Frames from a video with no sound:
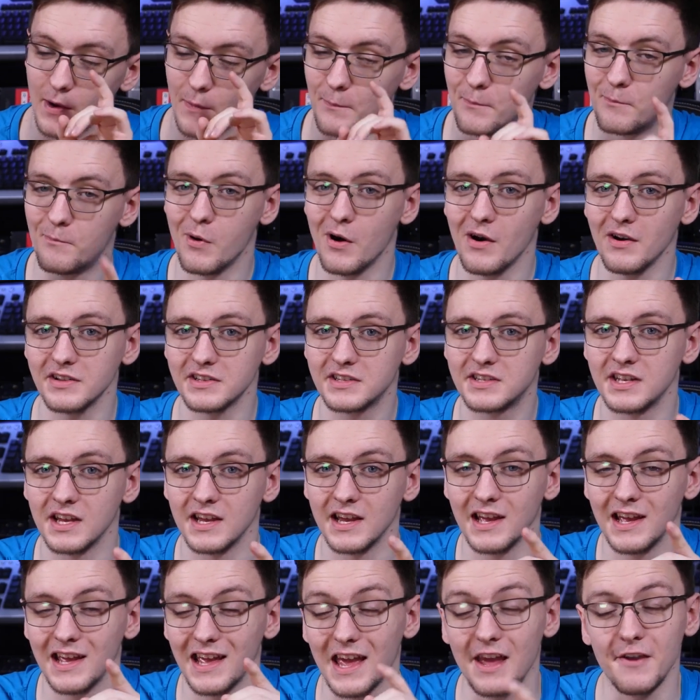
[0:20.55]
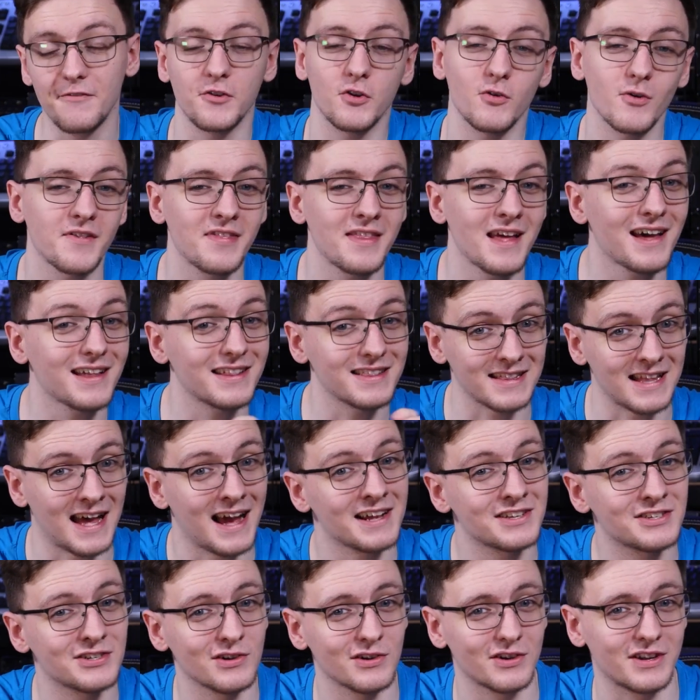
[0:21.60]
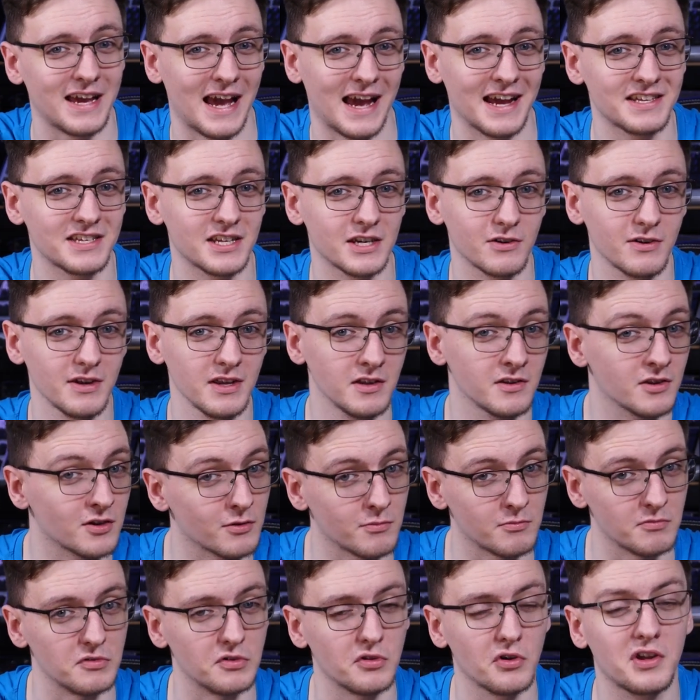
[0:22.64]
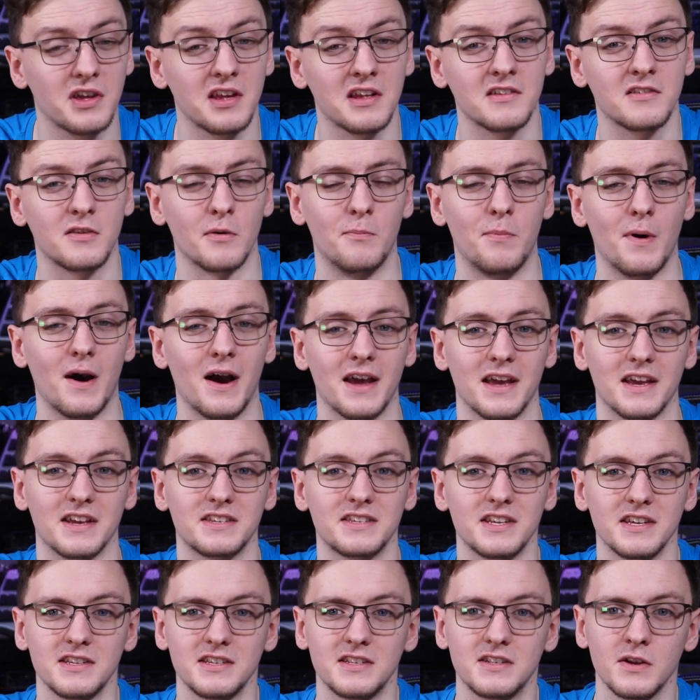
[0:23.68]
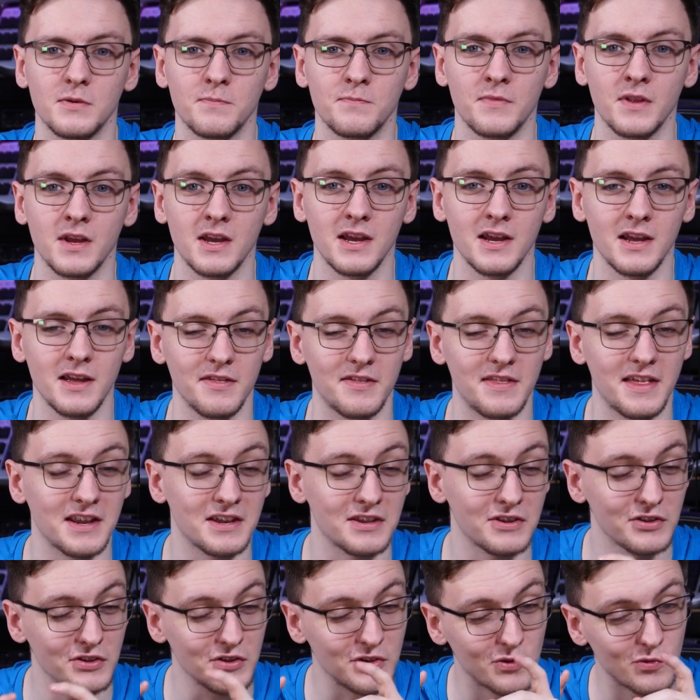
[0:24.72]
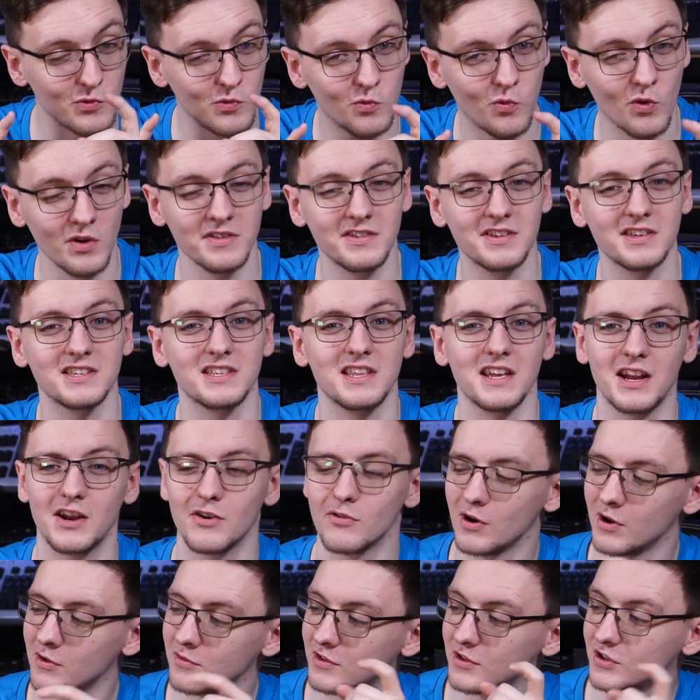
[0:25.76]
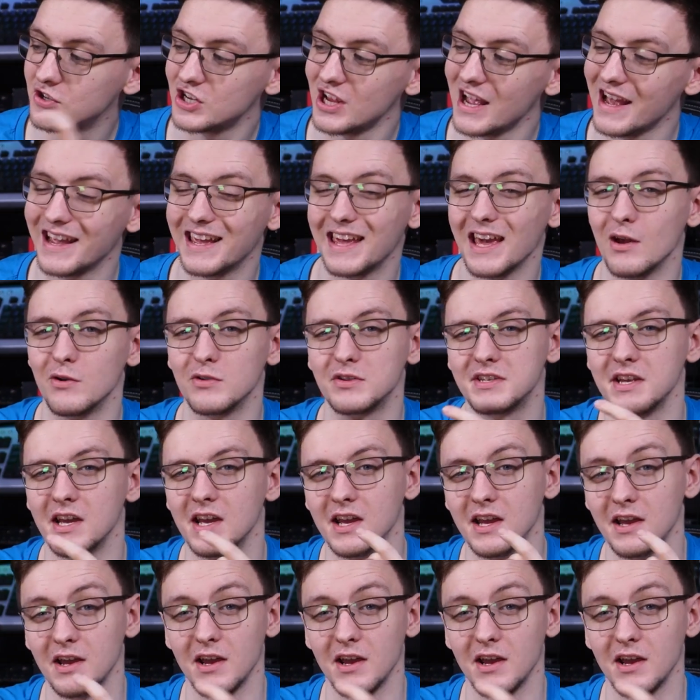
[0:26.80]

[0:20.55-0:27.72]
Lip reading: But if you're in that latter category and you're looking to buy a system, then you want to stick around to check out